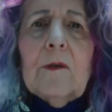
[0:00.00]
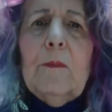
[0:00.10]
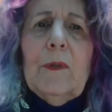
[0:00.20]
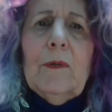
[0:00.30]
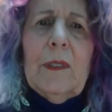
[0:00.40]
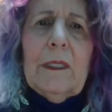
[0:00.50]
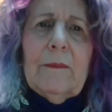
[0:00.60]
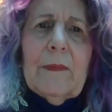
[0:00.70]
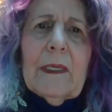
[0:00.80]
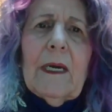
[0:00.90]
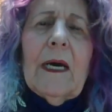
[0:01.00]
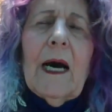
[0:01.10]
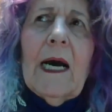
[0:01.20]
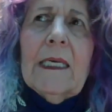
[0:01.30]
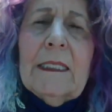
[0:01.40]
So beauty,
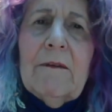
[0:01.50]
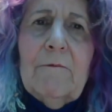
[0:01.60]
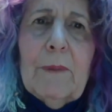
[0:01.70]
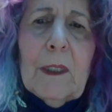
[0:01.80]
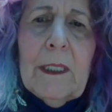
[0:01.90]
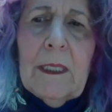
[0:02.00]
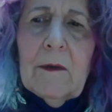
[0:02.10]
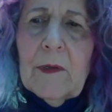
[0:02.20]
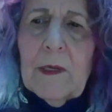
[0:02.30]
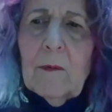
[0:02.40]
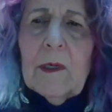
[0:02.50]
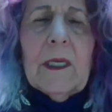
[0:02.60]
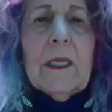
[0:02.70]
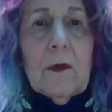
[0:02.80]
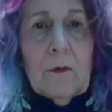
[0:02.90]
I believe, and I
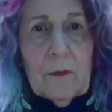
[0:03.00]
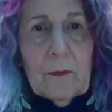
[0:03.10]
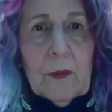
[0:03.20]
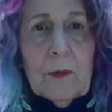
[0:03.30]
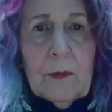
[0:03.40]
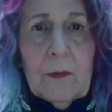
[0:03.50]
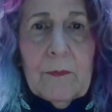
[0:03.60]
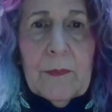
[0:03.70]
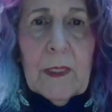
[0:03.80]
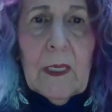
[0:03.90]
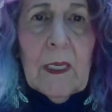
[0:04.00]
want to hear from you.